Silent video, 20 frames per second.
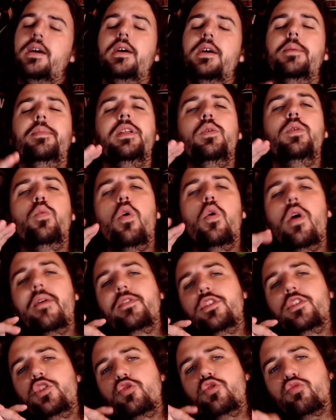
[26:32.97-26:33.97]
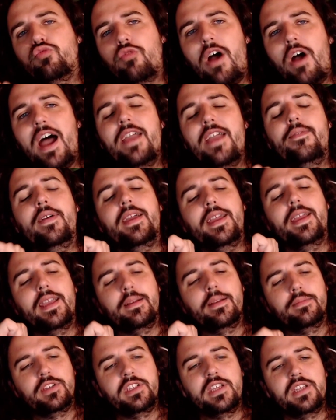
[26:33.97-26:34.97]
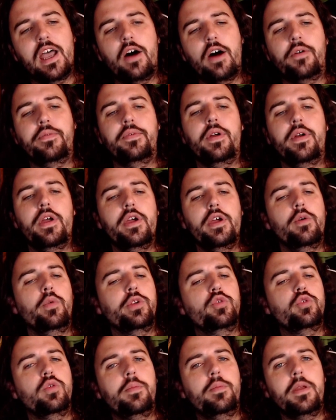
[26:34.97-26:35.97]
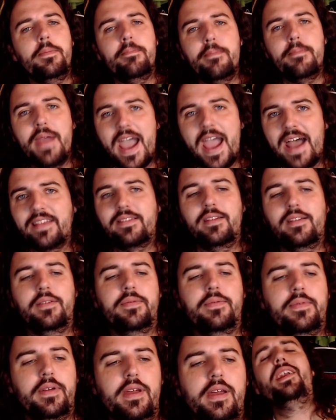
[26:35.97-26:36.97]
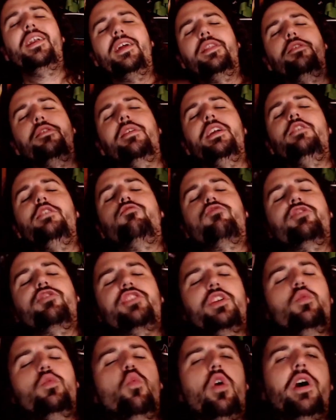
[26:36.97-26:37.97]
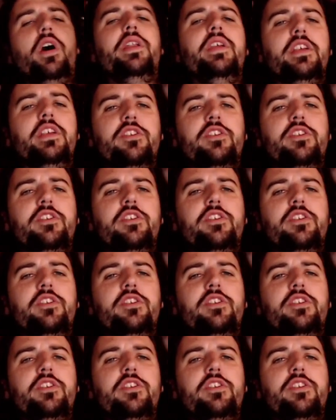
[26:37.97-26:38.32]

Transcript: but he won't have to drive it himself, which would be massive. Another interesting one is